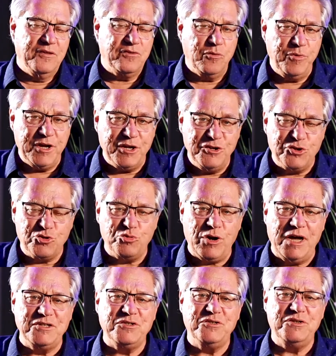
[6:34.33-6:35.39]
So we can
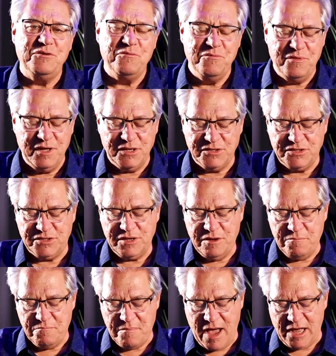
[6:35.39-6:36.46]
trust this
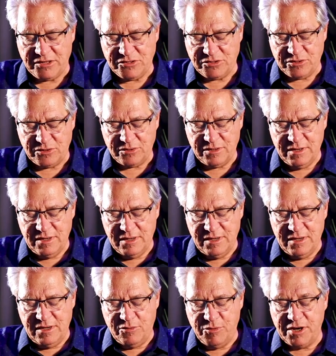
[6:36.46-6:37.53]
master.
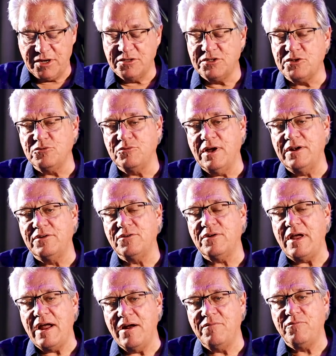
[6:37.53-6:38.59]
We can
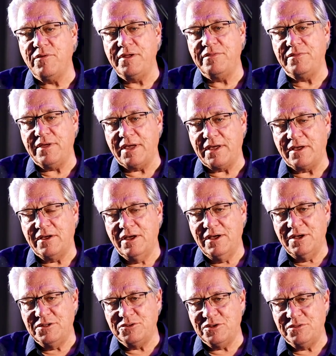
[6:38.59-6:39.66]
surrender everything
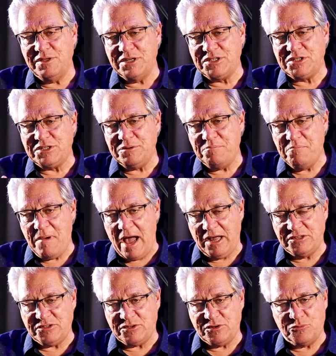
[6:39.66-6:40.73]
to this
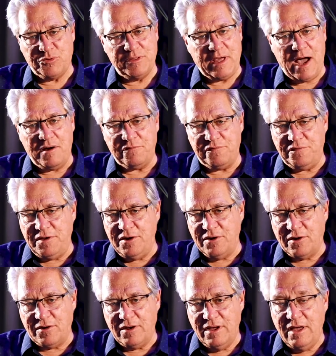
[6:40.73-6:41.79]
master without
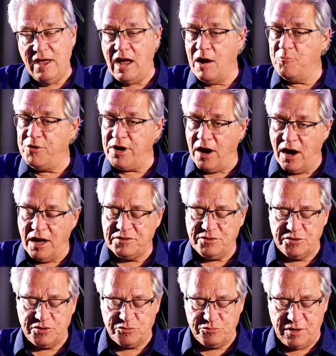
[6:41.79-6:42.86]
fear. And we ought
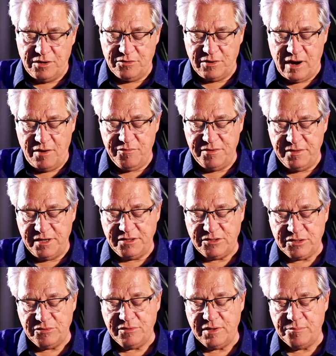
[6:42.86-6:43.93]
to surrender everything
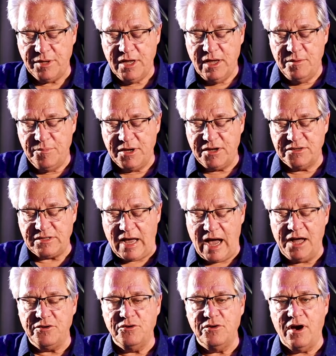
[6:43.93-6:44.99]
to him because
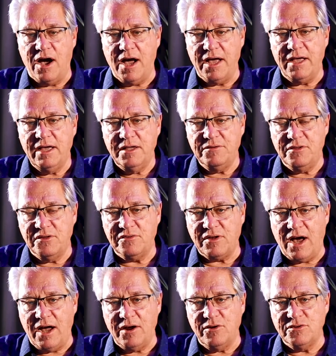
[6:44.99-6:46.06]
Adonai
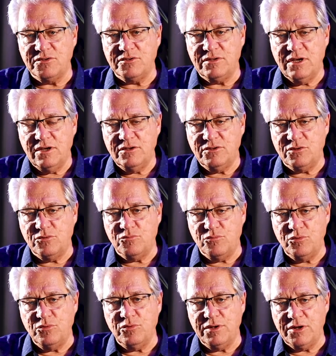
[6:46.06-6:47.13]
desires to
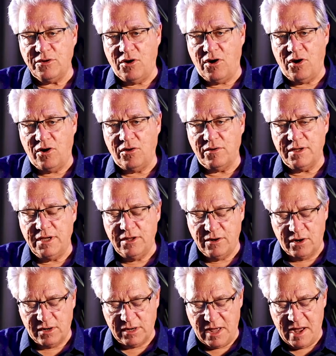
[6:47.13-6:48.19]
rule it all in
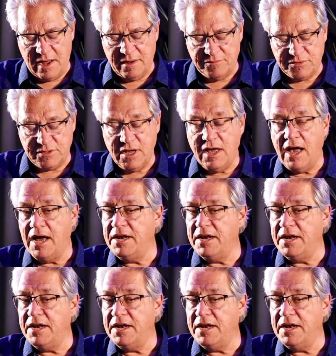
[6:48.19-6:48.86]
our lives.